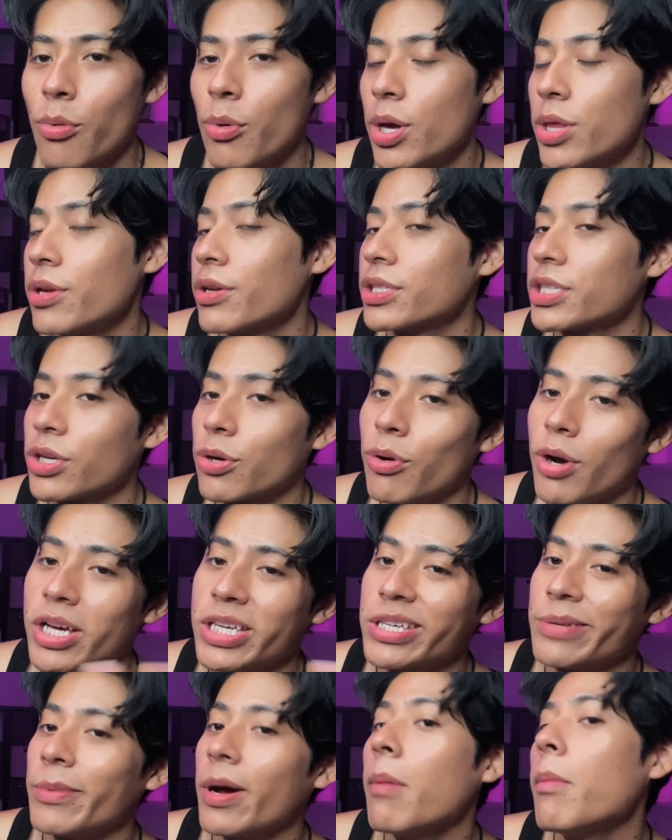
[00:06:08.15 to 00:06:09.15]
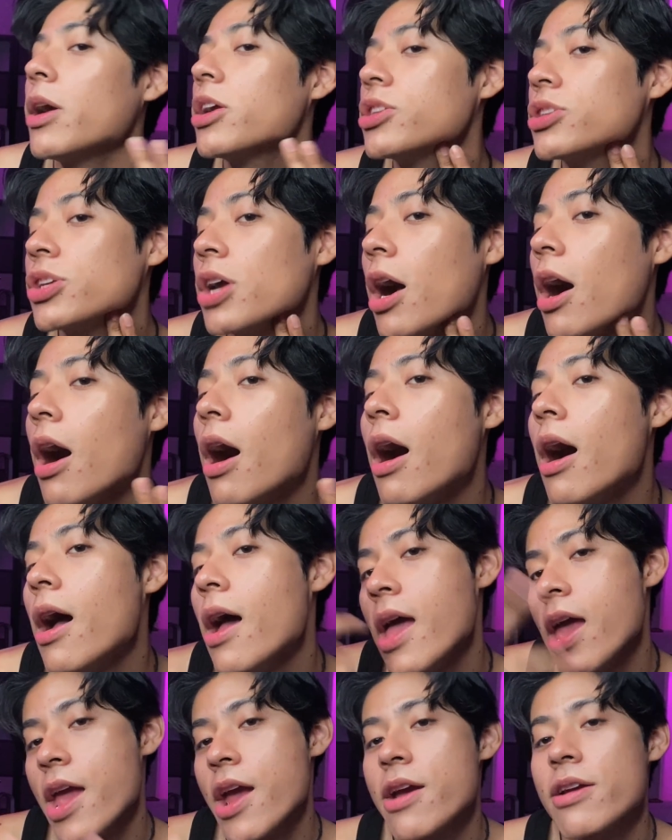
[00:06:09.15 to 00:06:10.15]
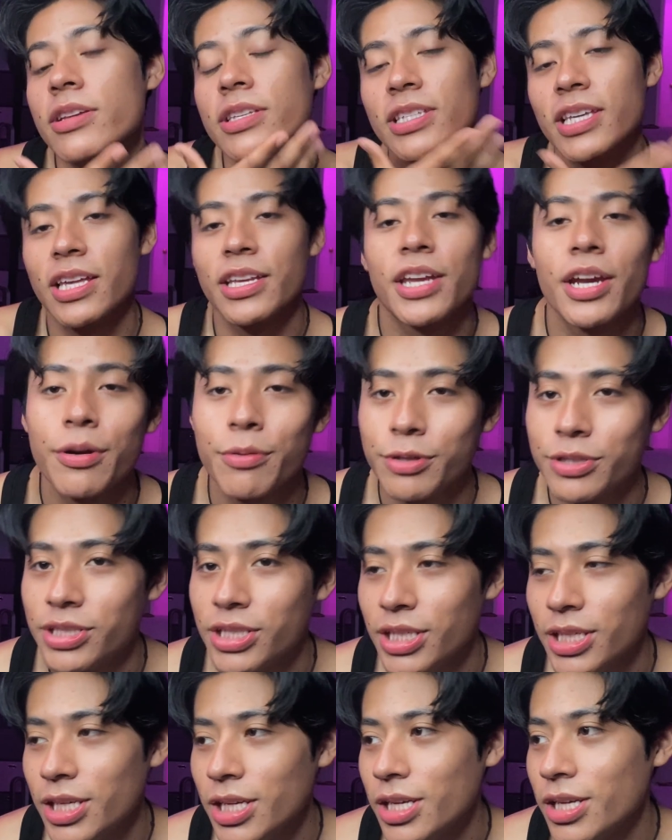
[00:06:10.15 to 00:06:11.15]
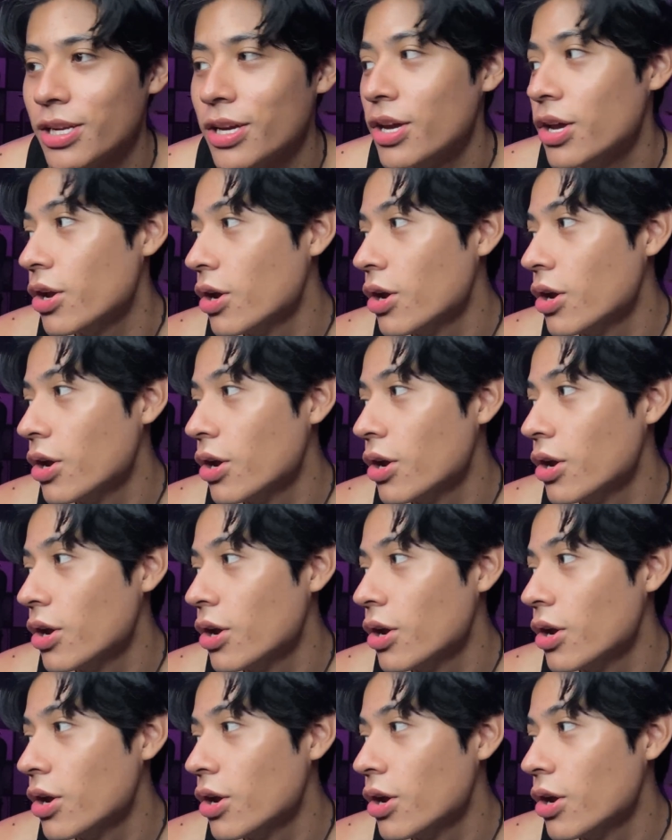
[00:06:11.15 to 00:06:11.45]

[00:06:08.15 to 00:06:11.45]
Whether it's a question about my jaw, hair, skincare routine,